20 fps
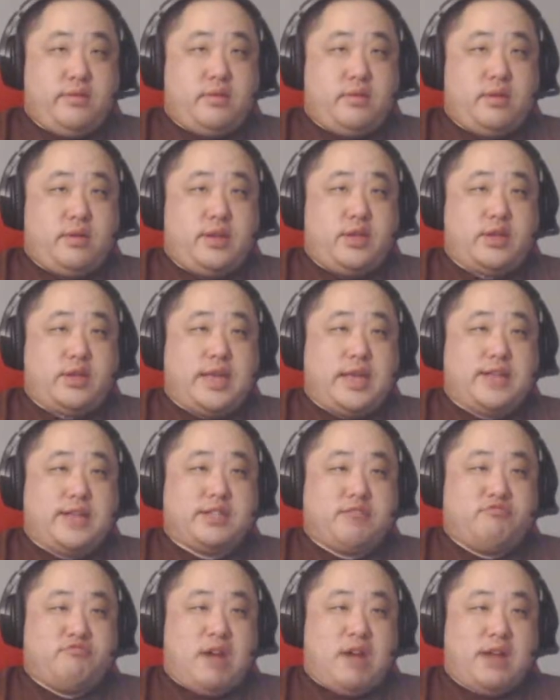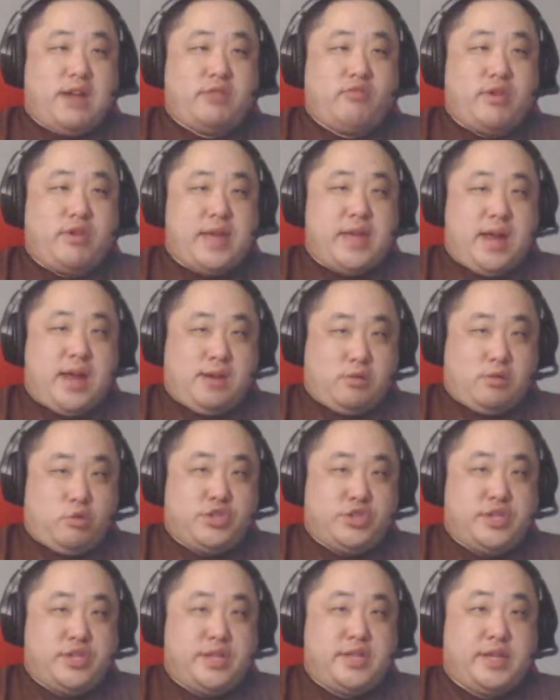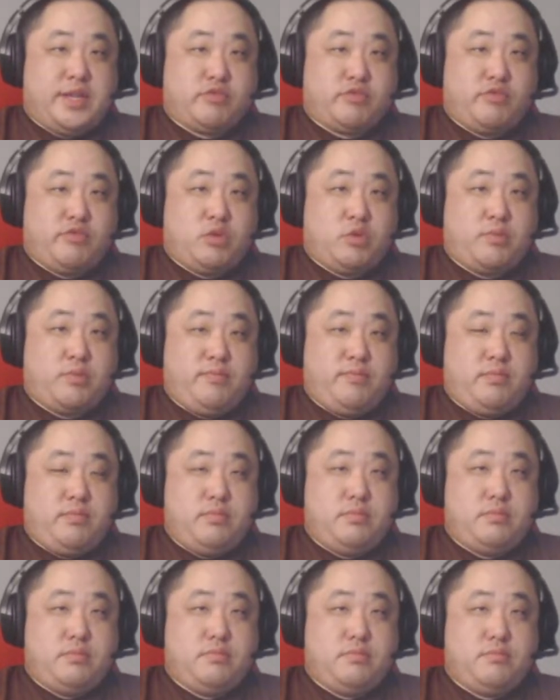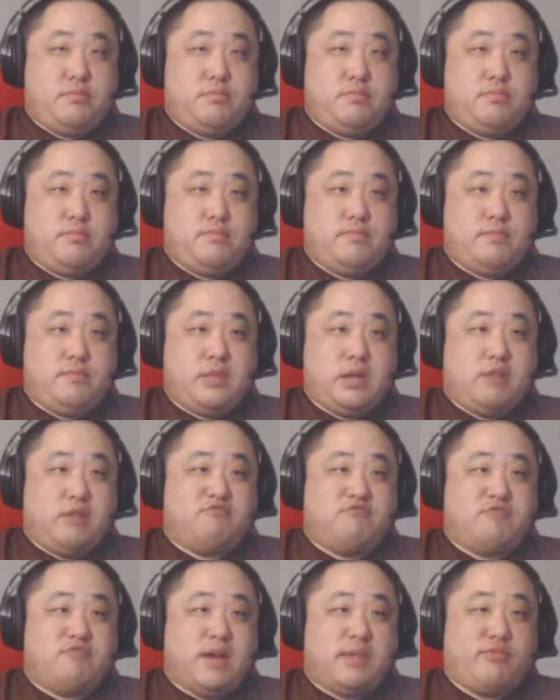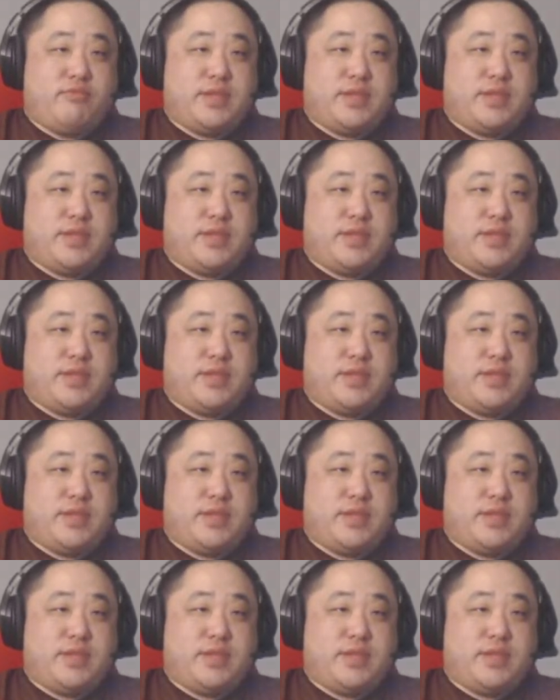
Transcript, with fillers: Yeah, there's a lot of red arrows in that next room. A lot of red